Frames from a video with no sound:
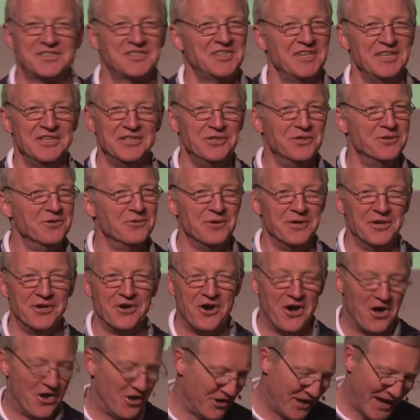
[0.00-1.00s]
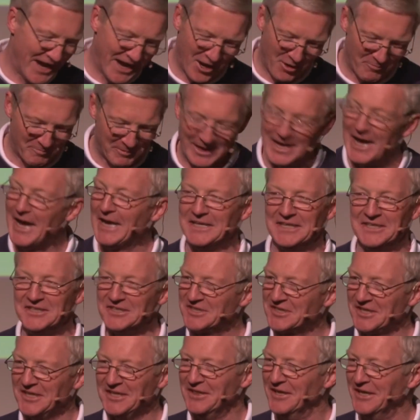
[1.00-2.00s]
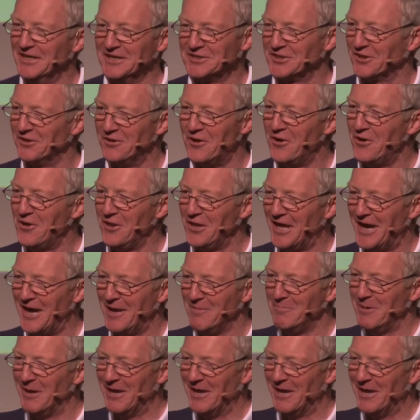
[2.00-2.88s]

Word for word: see you at all now, but I can see this a whole lot